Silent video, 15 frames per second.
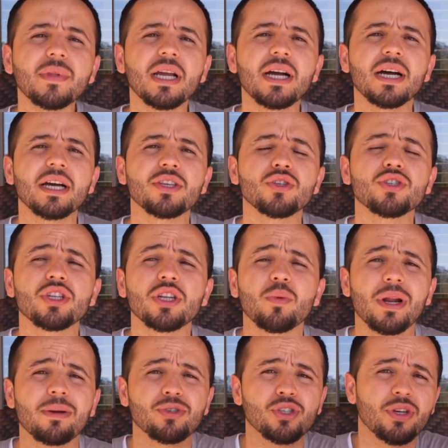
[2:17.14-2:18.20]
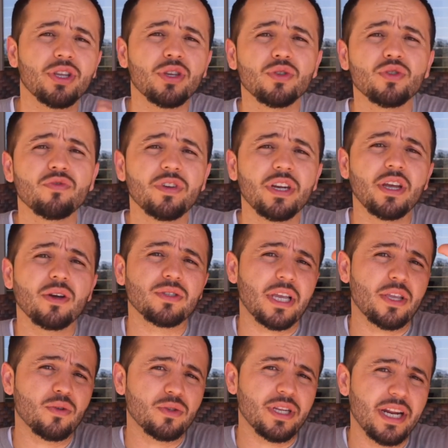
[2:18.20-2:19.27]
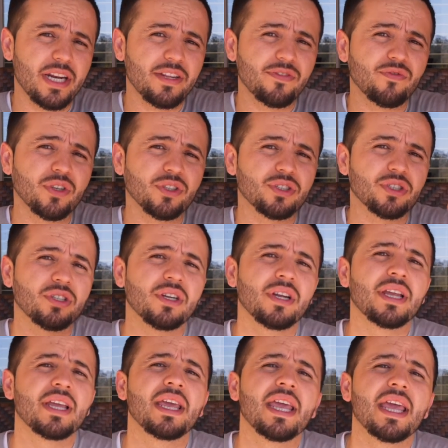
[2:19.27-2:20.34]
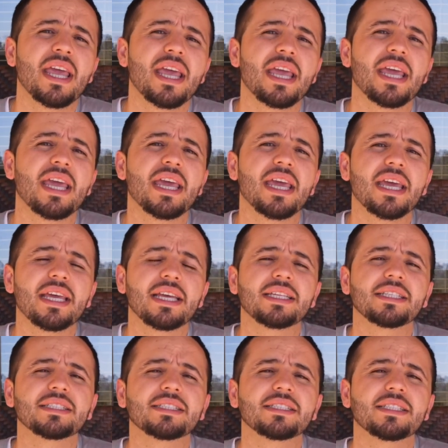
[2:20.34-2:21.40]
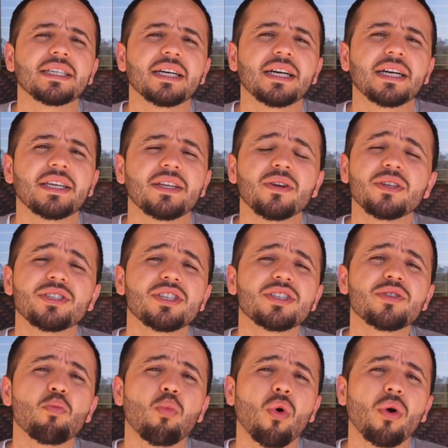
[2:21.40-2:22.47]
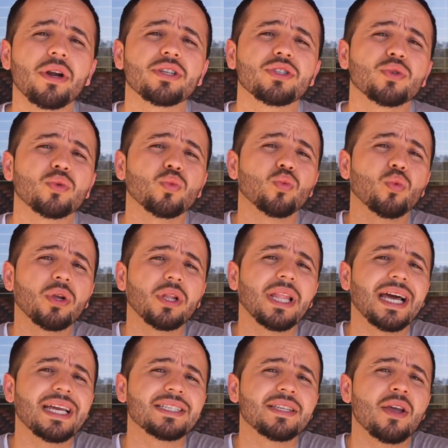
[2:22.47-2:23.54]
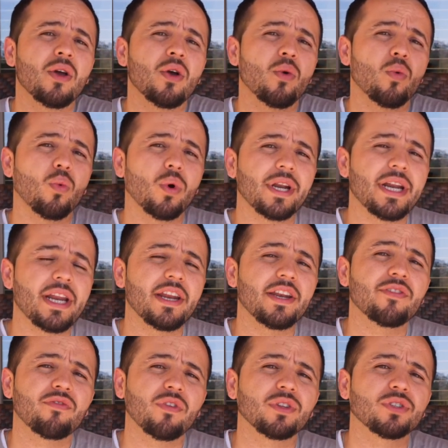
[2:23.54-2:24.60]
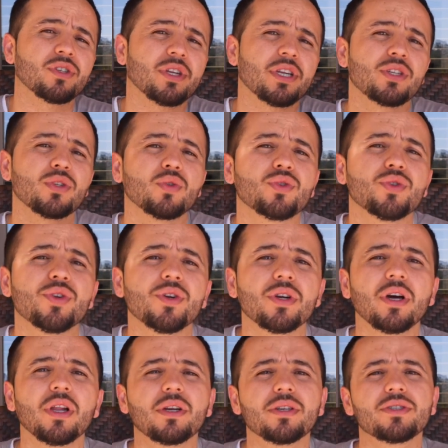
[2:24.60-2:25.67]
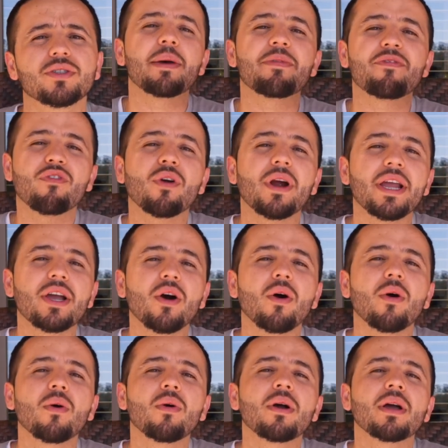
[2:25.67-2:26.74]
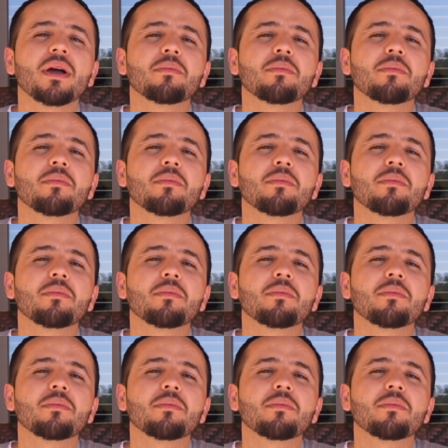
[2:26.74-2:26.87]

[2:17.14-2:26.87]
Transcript: uh, usually when I'm shooting YouTube videos, I use an ND filter and uh, you know it's just important to realize what an ND filter can do to your colors. And before I go,